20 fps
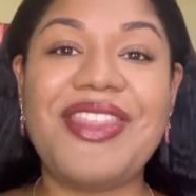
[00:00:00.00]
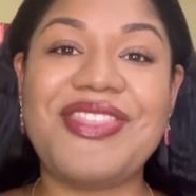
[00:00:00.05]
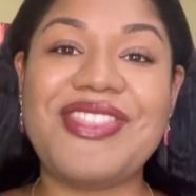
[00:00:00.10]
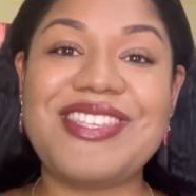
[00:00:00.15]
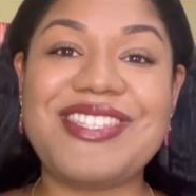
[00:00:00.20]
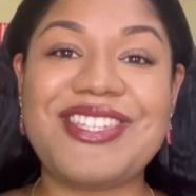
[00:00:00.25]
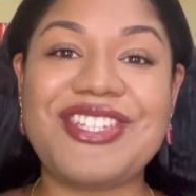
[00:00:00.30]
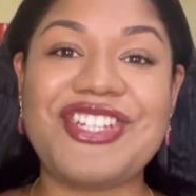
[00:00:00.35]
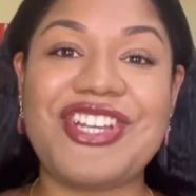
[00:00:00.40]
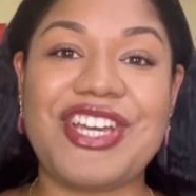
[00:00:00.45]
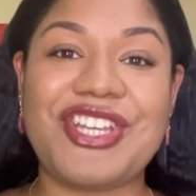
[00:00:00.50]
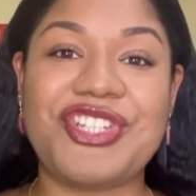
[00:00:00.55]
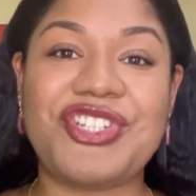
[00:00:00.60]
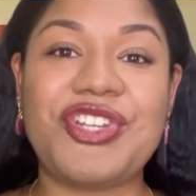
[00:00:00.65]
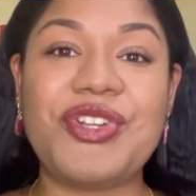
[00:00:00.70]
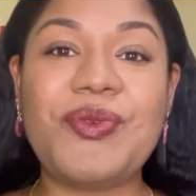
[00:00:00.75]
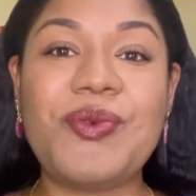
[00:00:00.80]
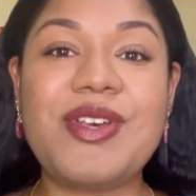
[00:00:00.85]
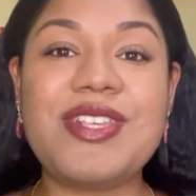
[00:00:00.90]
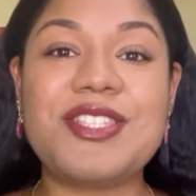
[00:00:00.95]
The
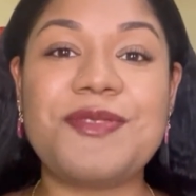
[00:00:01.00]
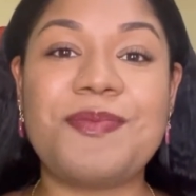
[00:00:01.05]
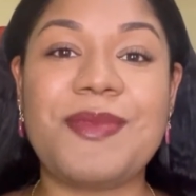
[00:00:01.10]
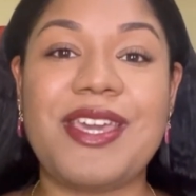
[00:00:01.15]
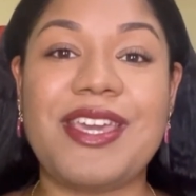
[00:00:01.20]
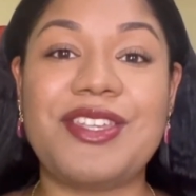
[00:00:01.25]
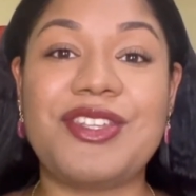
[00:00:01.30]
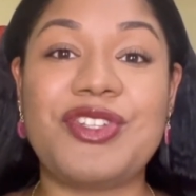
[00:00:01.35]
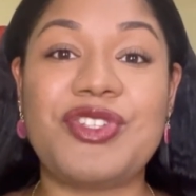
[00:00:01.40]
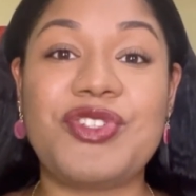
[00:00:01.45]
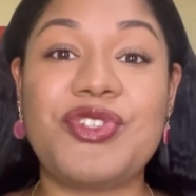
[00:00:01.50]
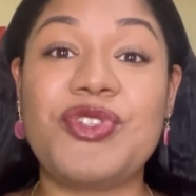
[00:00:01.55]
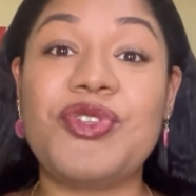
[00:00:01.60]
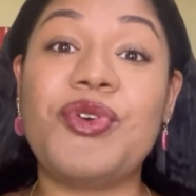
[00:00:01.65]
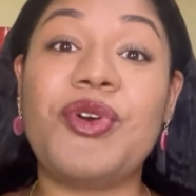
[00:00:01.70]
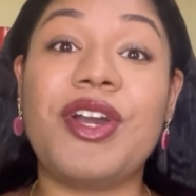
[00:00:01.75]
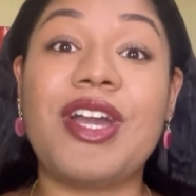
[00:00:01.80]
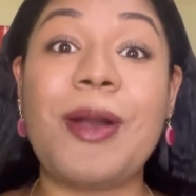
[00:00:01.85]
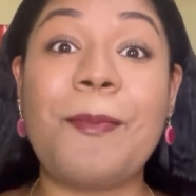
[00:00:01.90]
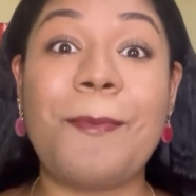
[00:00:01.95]
suggestion was made to
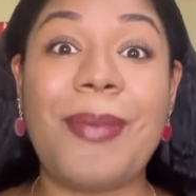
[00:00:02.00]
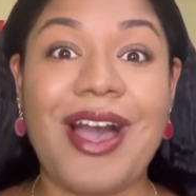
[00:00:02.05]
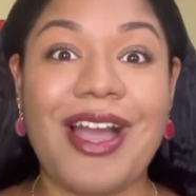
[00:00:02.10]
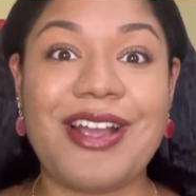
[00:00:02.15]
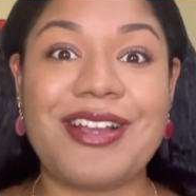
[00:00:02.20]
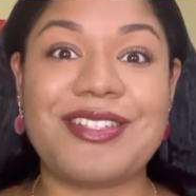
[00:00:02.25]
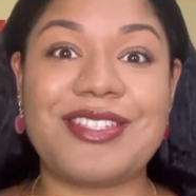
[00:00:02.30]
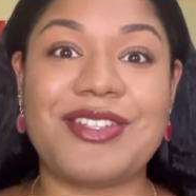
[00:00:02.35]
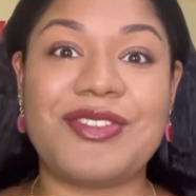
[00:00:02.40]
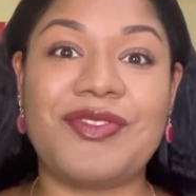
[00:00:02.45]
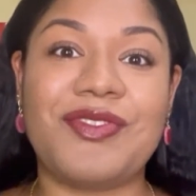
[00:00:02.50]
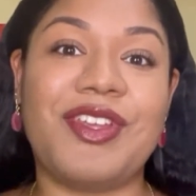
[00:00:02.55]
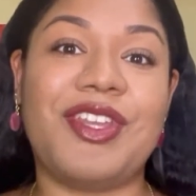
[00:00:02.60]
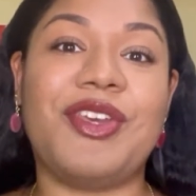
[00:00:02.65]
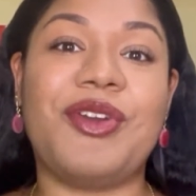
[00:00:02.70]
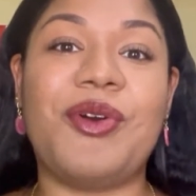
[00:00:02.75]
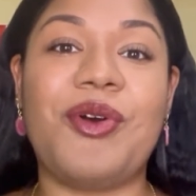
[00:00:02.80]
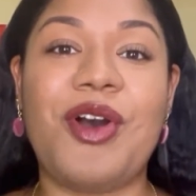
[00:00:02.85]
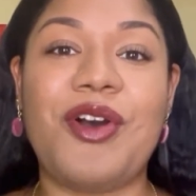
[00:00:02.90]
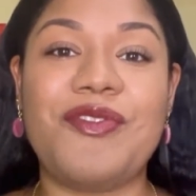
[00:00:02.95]
do a comparison
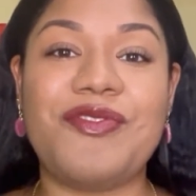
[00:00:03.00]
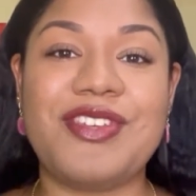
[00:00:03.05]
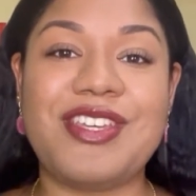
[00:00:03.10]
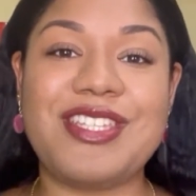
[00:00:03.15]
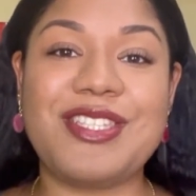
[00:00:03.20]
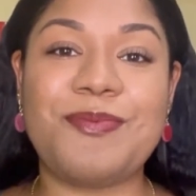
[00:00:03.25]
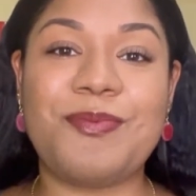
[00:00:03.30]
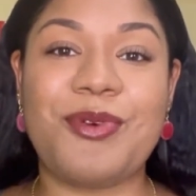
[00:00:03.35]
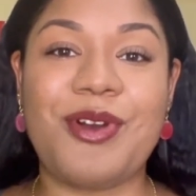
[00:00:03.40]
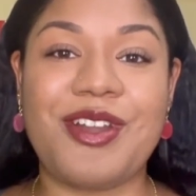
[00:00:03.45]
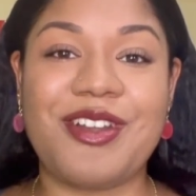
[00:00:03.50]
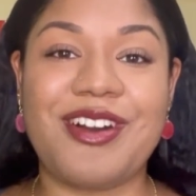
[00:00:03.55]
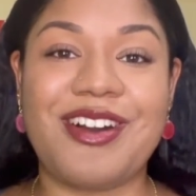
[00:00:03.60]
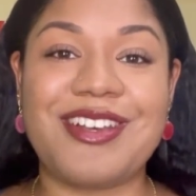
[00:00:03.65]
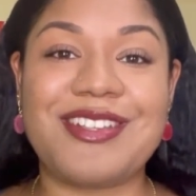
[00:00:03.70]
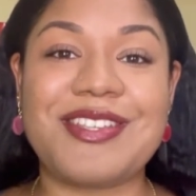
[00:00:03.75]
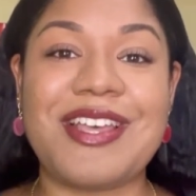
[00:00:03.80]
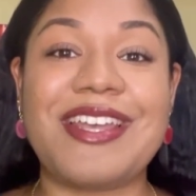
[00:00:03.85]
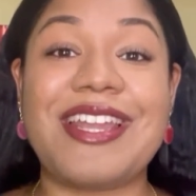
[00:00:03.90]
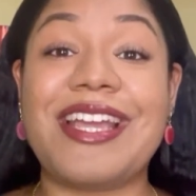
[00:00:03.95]
video of these
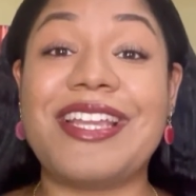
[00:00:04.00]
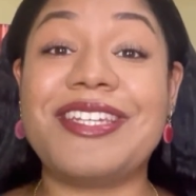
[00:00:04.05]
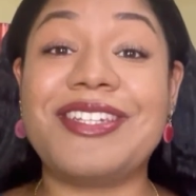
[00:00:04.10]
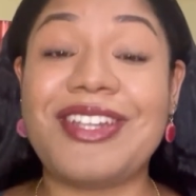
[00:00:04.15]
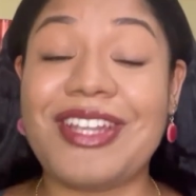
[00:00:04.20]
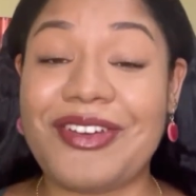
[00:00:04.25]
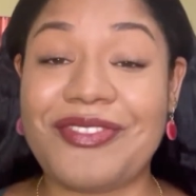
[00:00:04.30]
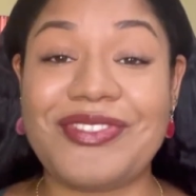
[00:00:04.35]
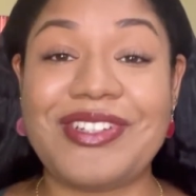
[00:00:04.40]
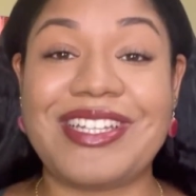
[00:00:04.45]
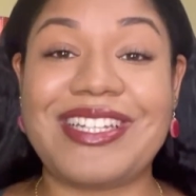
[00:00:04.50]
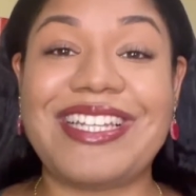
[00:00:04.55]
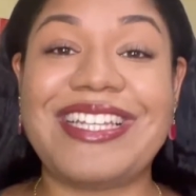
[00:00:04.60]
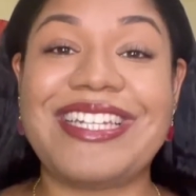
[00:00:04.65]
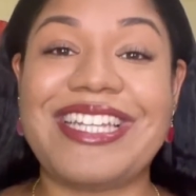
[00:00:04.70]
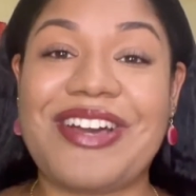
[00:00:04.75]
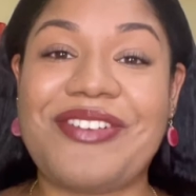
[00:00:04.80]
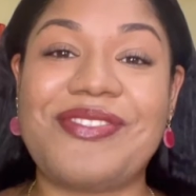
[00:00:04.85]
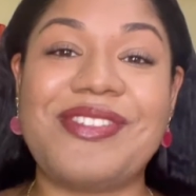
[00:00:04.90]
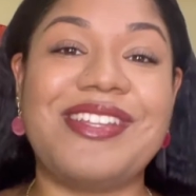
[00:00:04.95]
products and I
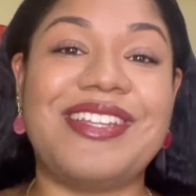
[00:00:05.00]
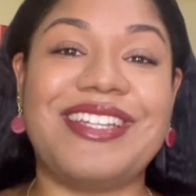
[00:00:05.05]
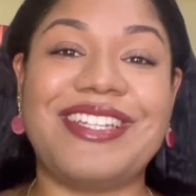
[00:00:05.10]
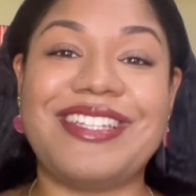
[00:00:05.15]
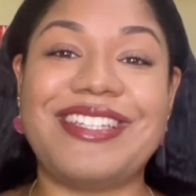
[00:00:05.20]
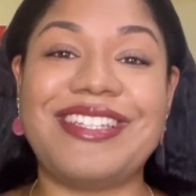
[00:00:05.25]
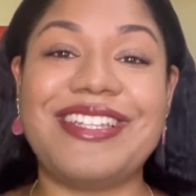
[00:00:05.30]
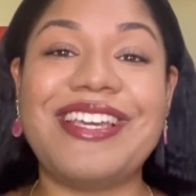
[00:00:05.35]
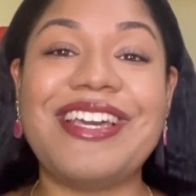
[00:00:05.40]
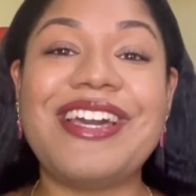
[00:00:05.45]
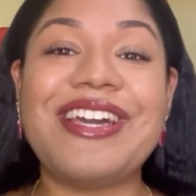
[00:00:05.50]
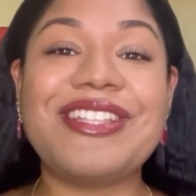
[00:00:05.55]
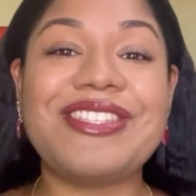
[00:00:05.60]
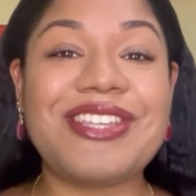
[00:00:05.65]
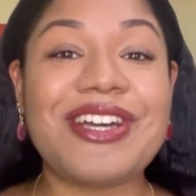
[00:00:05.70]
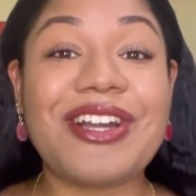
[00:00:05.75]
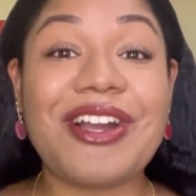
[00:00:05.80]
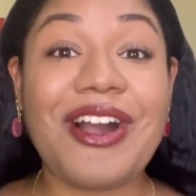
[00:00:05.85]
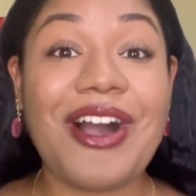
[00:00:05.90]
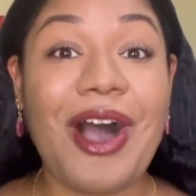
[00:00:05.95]
definitely
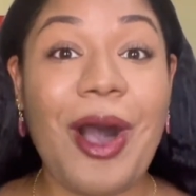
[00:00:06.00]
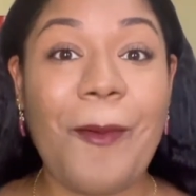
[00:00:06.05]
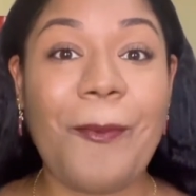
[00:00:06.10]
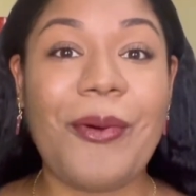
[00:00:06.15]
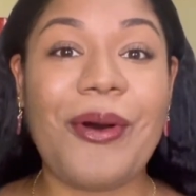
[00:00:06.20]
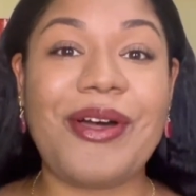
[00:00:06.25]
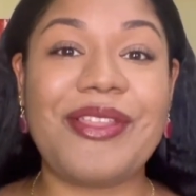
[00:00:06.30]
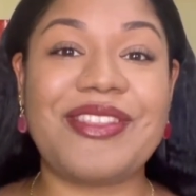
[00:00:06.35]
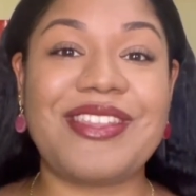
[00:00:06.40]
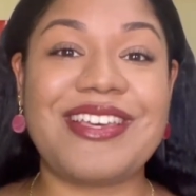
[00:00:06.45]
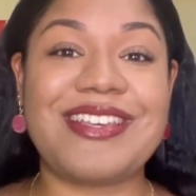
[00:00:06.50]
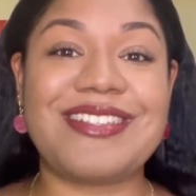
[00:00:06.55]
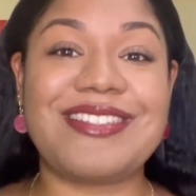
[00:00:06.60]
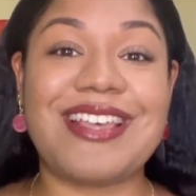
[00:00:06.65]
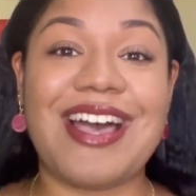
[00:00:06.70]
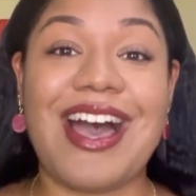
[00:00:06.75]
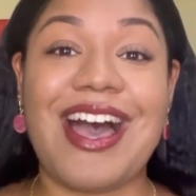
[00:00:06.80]
took her up on this,